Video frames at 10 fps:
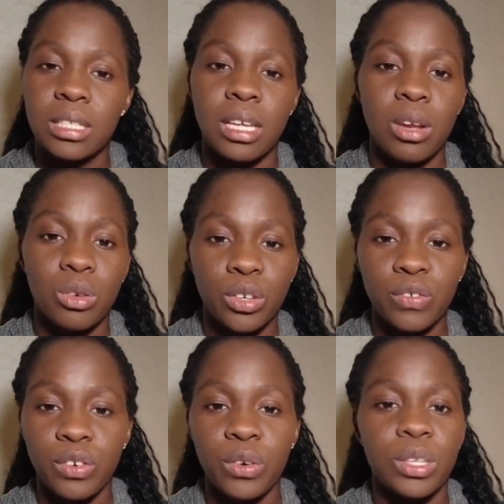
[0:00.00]
They are looking
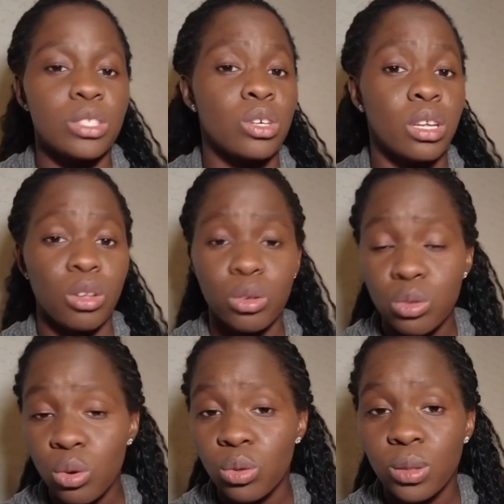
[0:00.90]
for it. You can
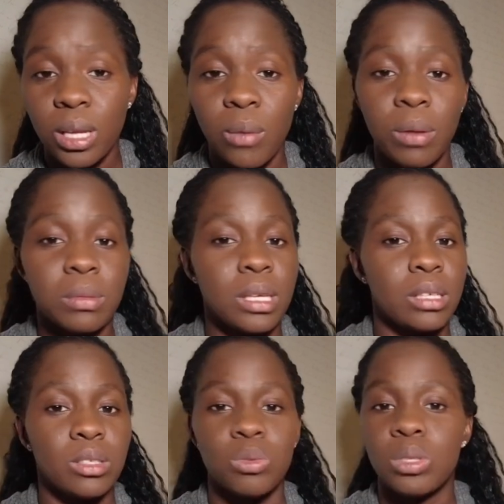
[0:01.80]
also go to their
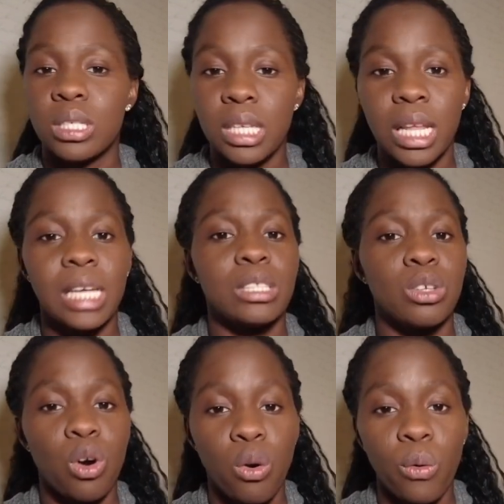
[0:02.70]
website. You see like the